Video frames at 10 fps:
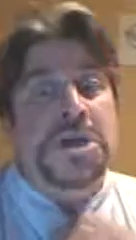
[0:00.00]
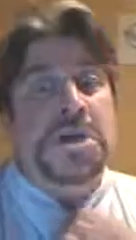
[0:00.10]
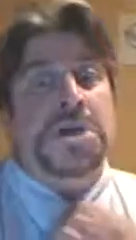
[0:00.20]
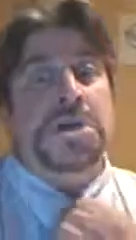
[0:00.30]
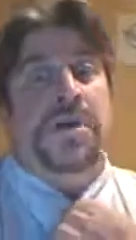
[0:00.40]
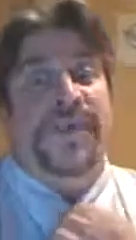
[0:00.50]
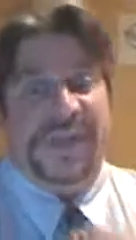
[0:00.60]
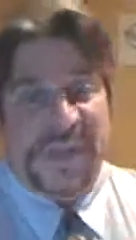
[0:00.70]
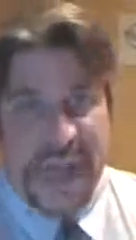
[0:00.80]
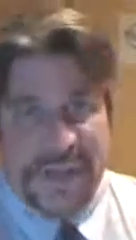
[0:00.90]

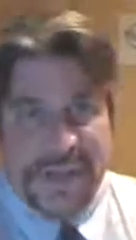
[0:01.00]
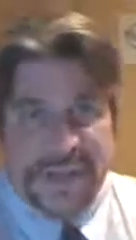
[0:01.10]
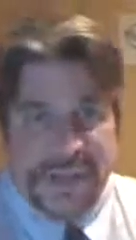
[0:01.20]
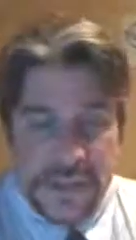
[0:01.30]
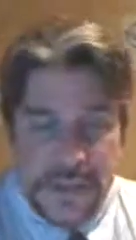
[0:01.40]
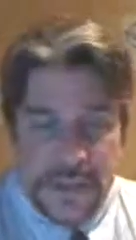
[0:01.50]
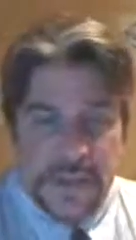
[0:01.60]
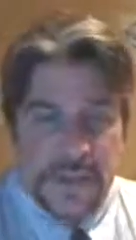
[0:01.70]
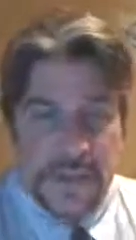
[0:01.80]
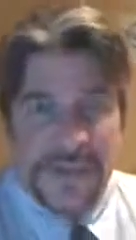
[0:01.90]
nervous Nellies.
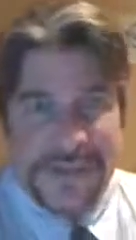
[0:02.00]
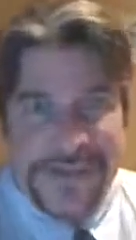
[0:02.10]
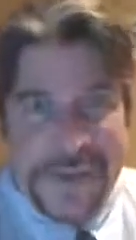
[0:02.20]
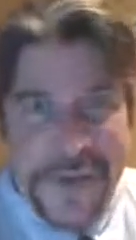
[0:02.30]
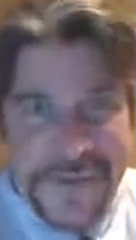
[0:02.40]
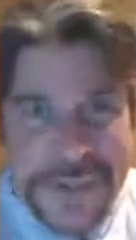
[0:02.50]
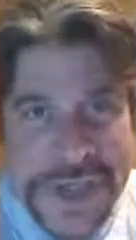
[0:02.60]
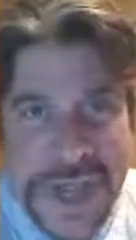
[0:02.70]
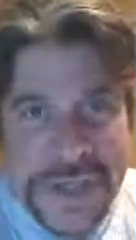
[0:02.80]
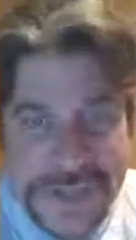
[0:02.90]
They said nervous
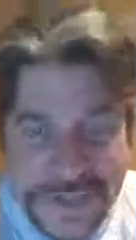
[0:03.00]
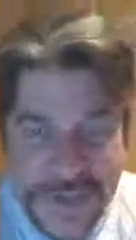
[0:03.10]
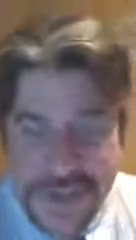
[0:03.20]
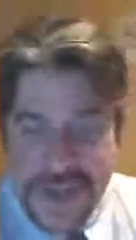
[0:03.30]
Nellies